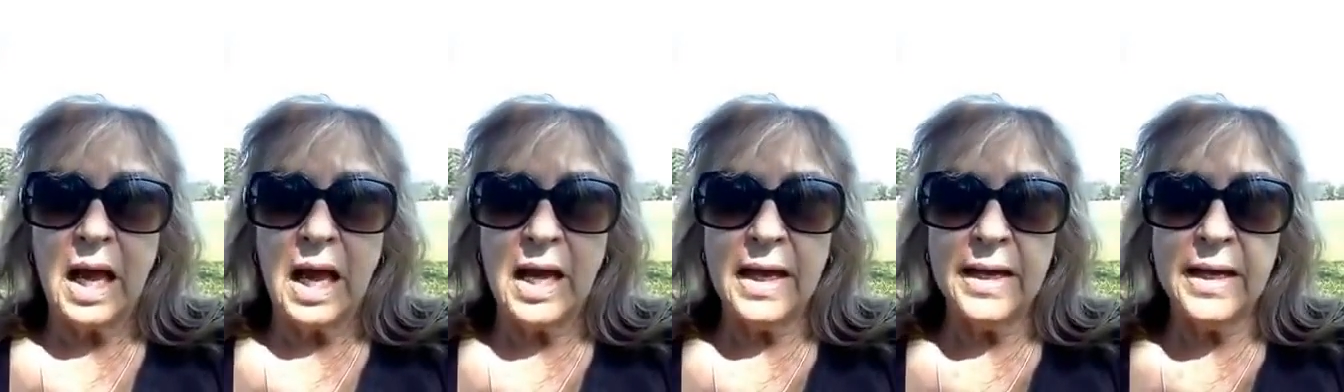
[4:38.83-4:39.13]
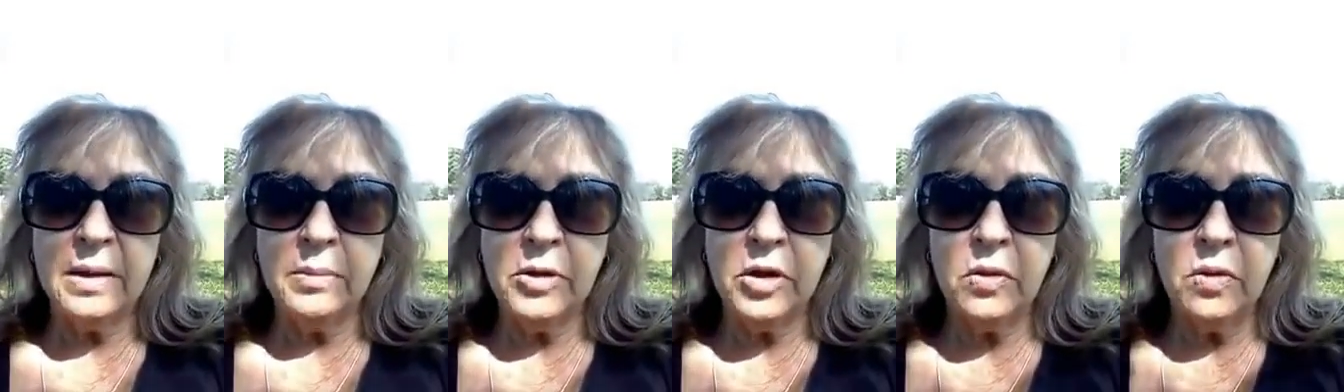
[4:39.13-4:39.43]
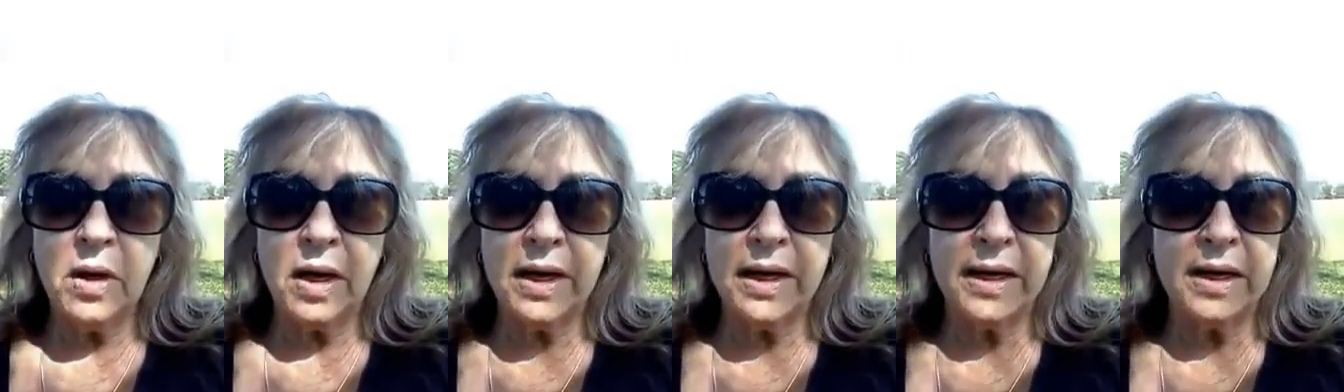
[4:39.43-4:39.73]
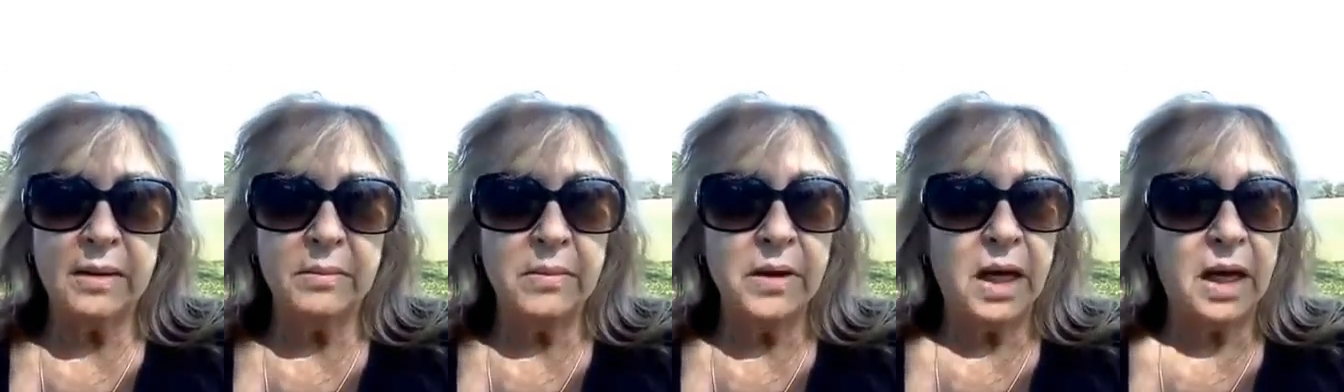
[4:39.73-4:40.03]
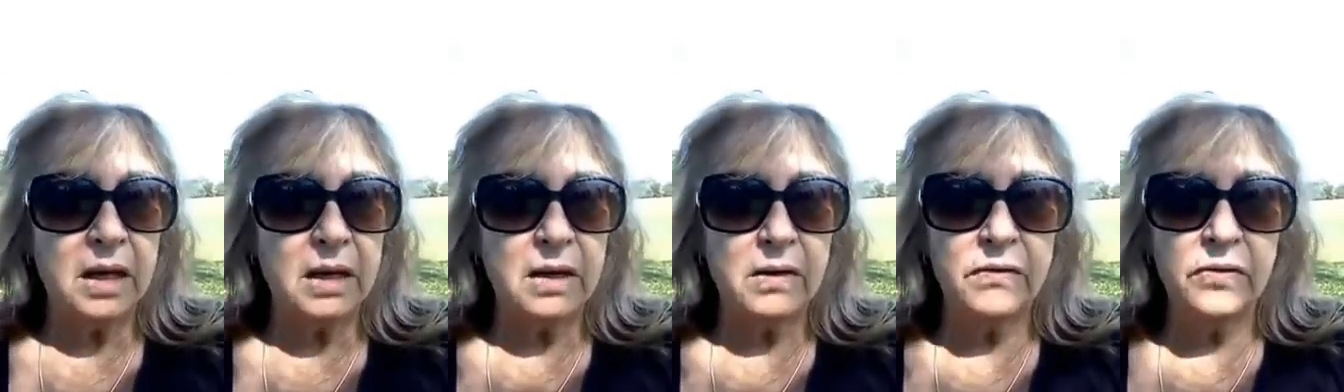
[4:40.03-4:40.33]
I am who I am.
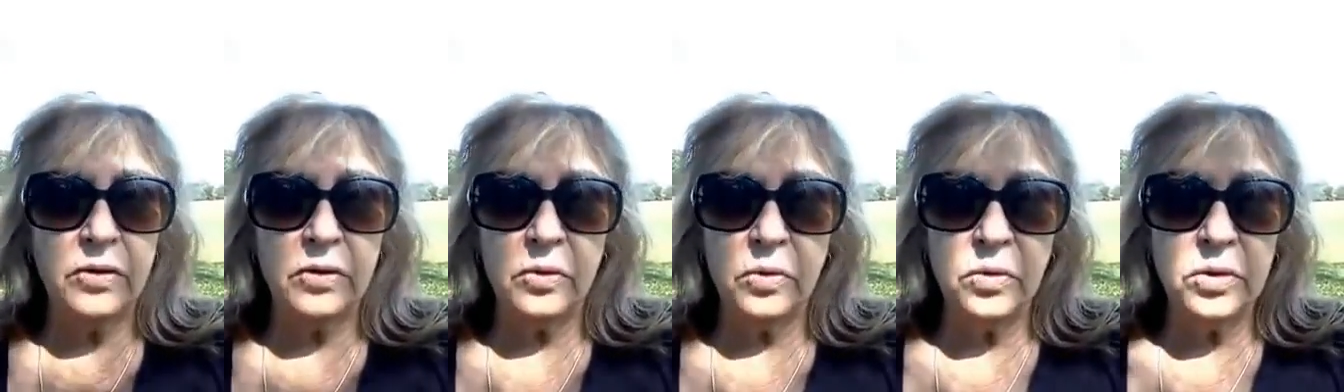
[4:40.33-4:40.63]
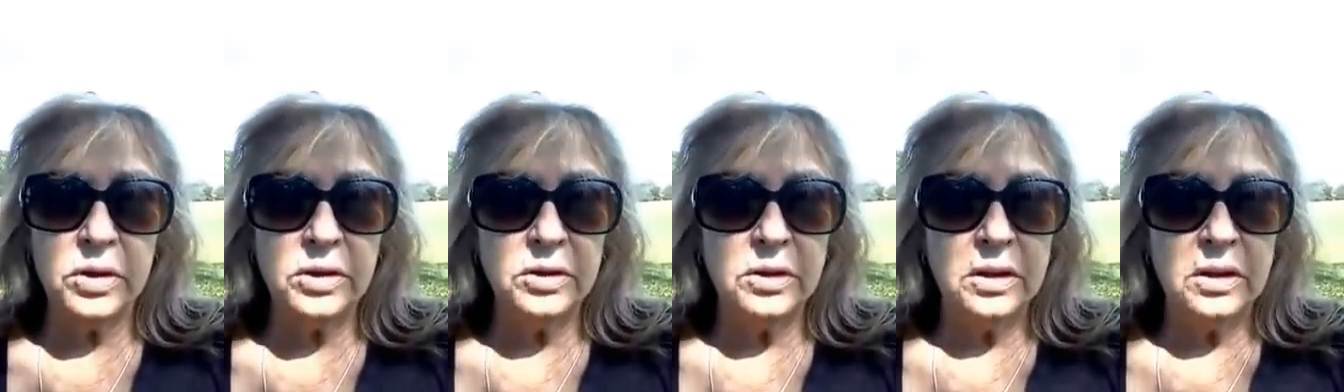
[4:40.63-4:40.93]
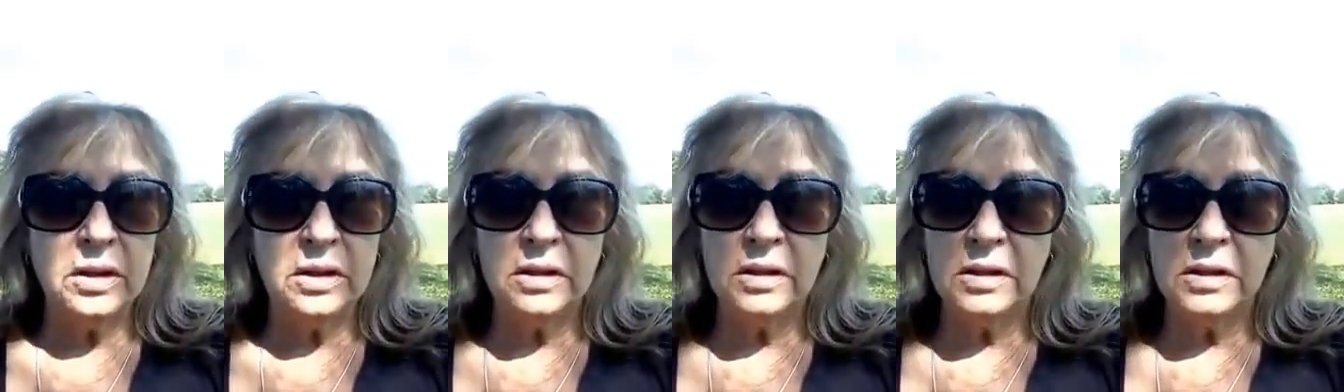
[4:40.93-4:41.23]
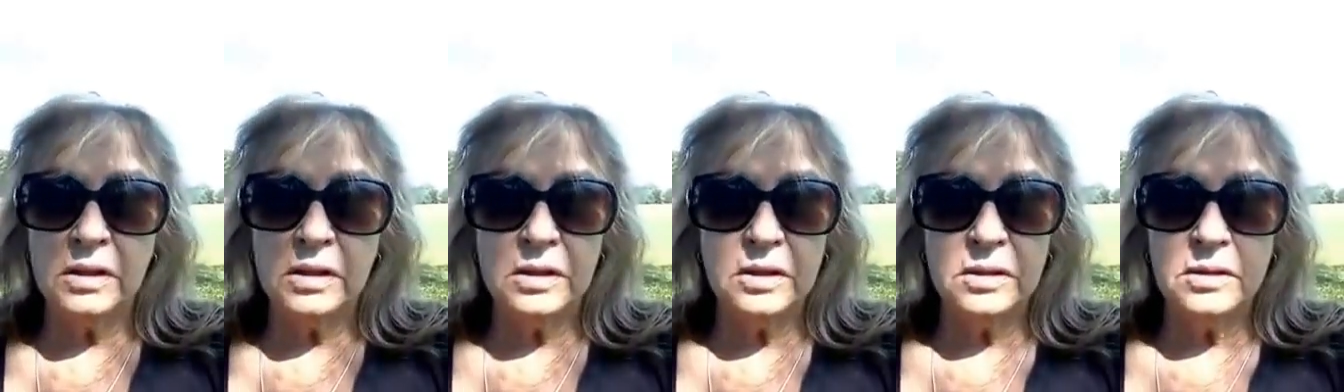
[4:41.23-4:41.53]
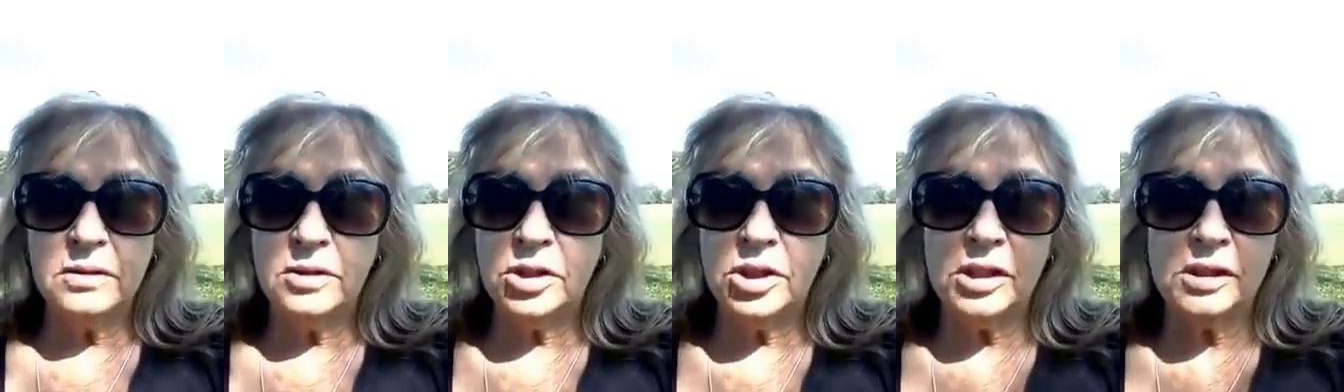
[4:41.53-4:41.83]
I love the Lord
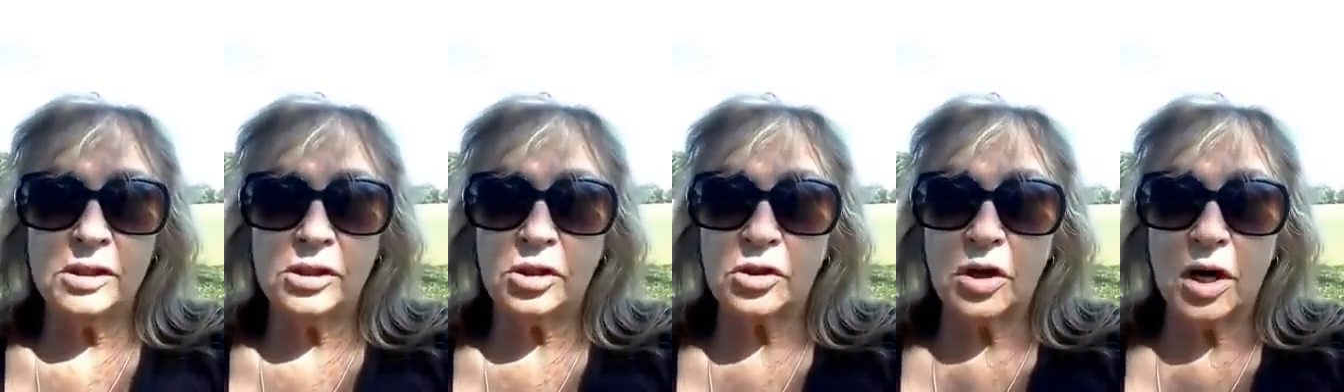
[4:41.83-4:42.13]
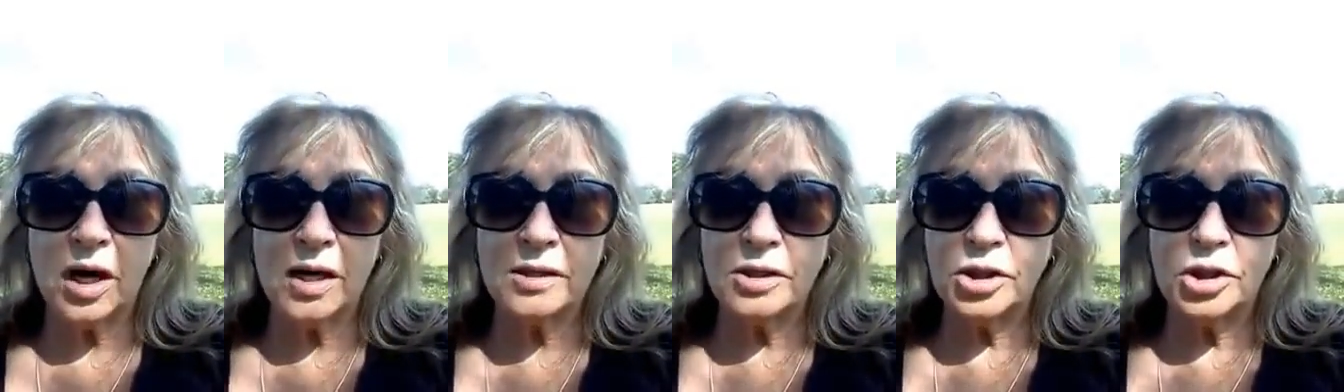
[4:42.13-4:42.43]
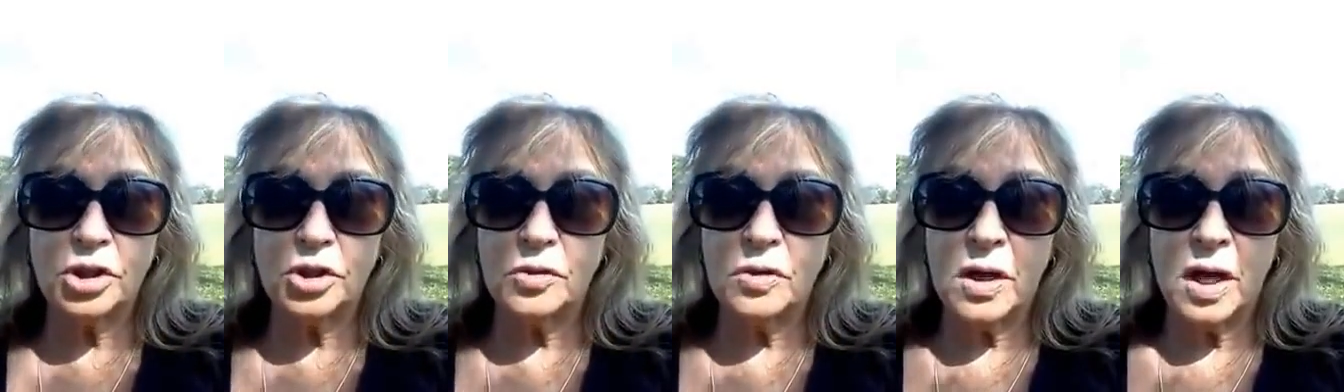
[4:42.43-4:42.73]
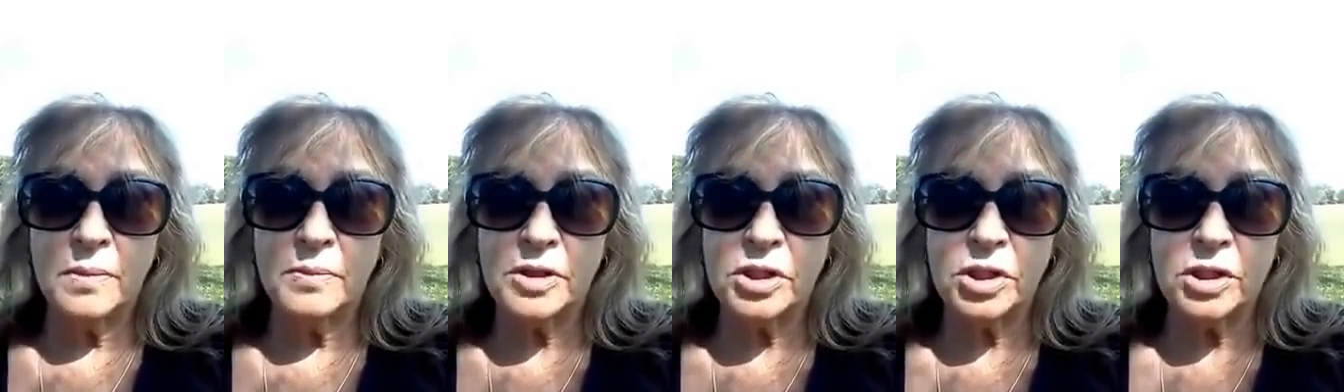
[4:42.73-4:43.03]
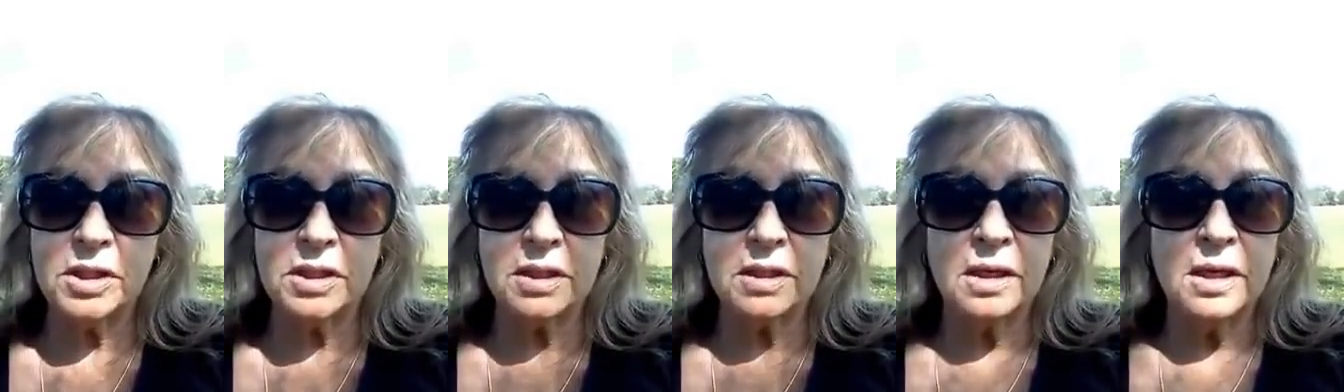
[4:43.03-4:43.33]
Jesus Christ, Yeshua
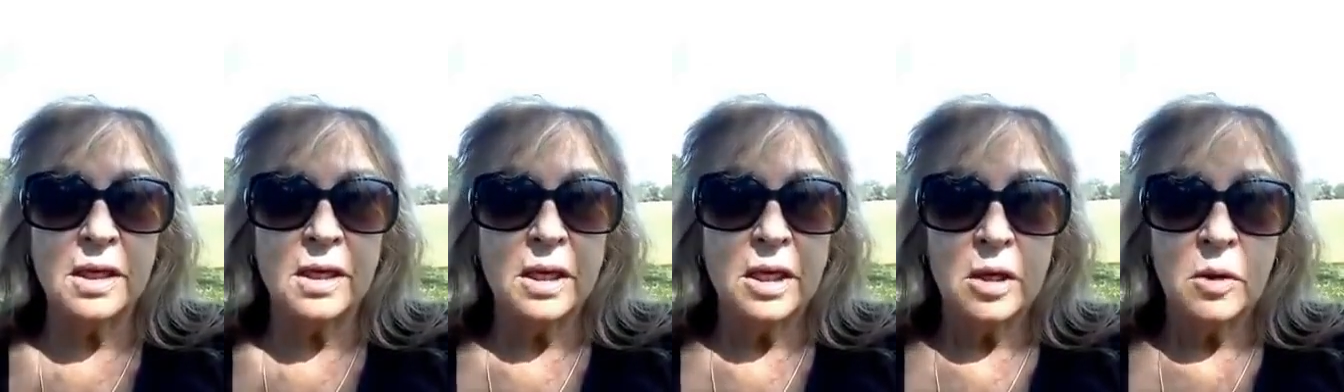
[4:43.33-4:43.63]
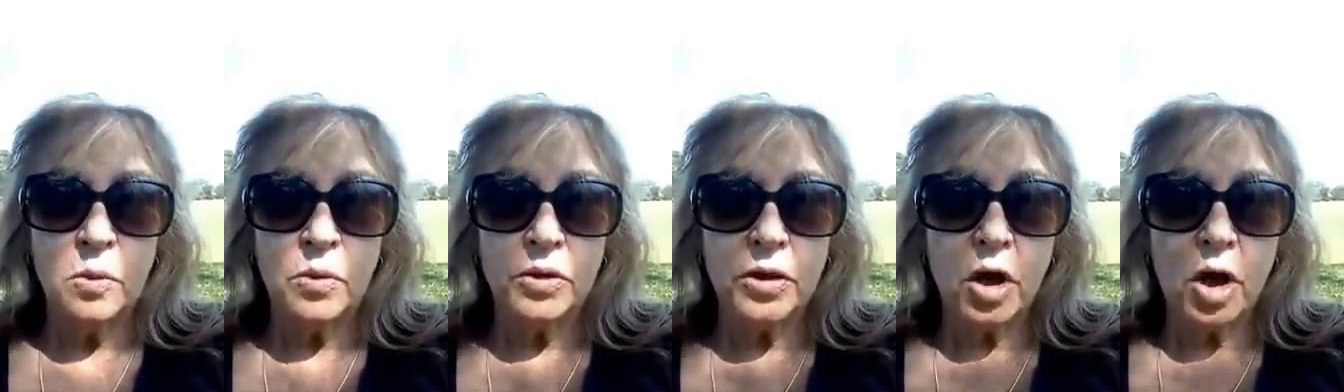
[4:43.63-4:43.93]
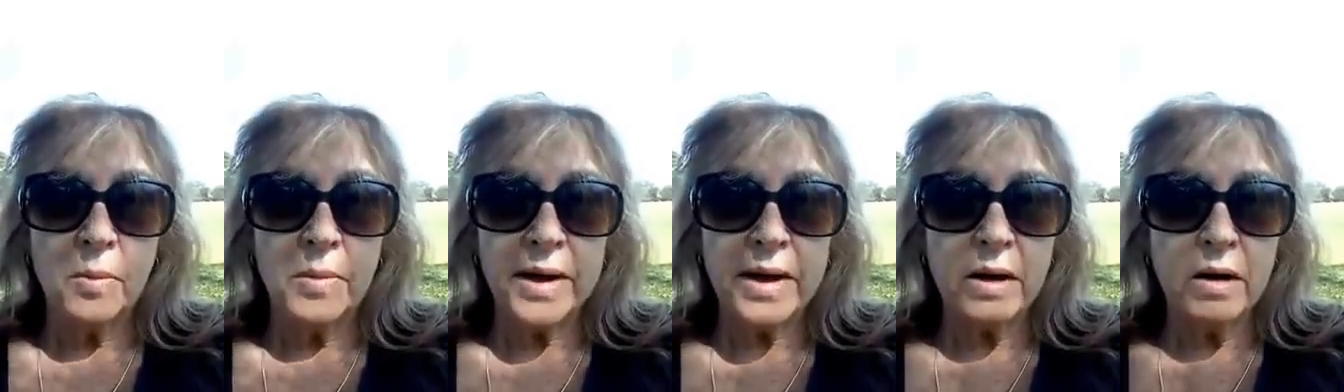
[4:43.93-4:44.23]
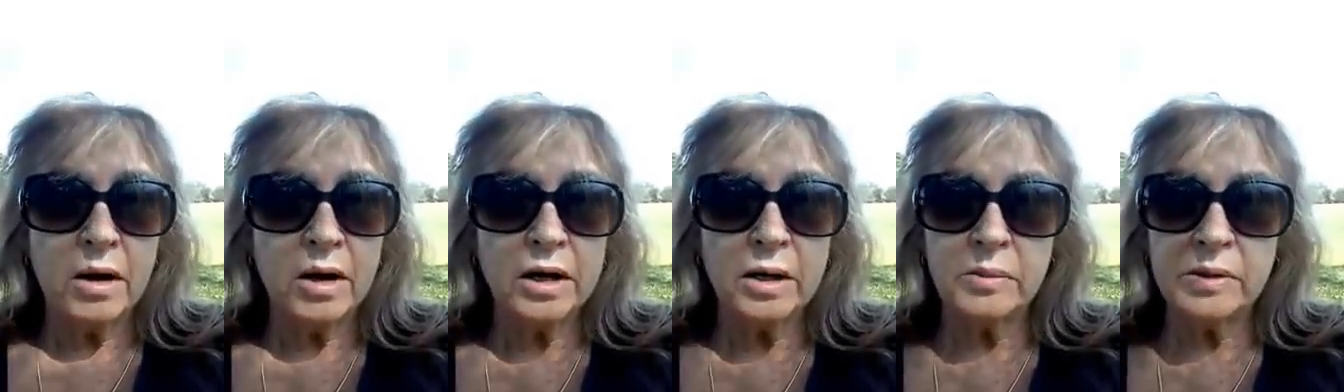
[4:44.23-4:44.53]
HaMashiach, with all my heart.